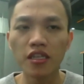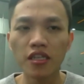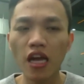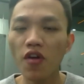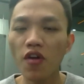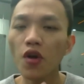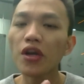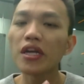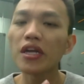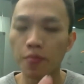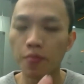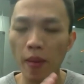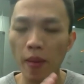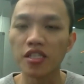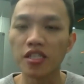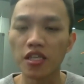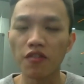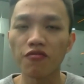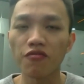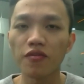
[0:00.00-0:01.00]
It's not very
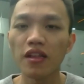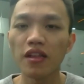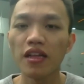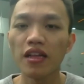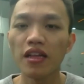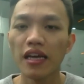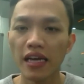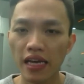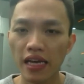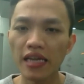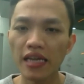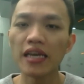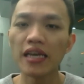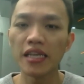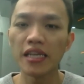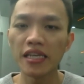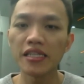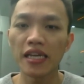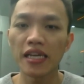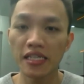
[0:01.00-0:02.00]
expensive.
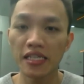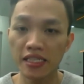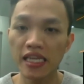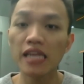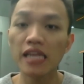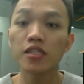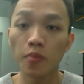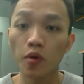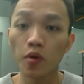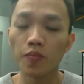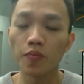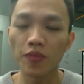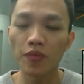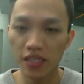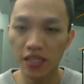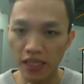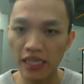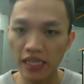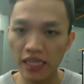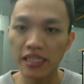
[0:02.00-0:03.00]
It's acceptable.
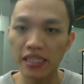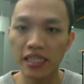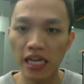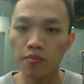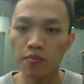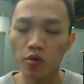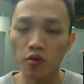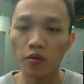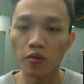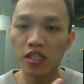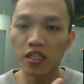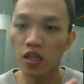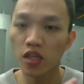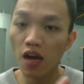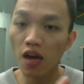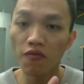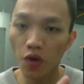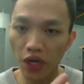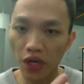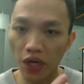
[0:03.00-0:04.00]
It's acceptable. It's
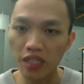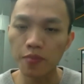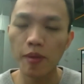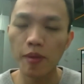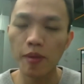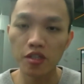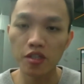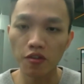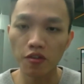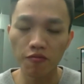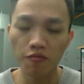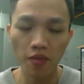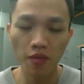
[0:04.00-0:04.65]
not very expensive.